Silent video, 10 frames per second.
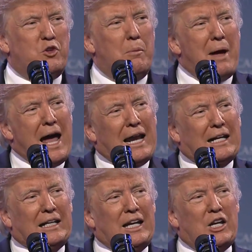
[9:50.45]

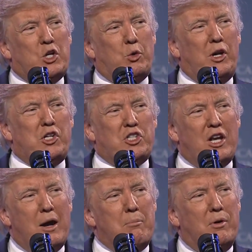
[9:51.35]
dramatically increased the
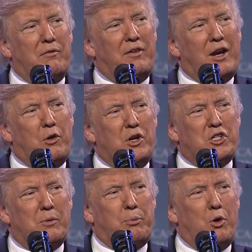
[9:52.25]
number of
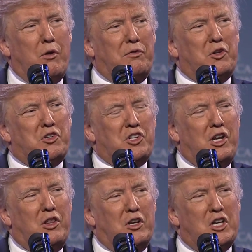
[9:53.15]
veterans approved to
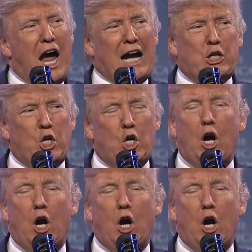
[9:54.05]
see the doctor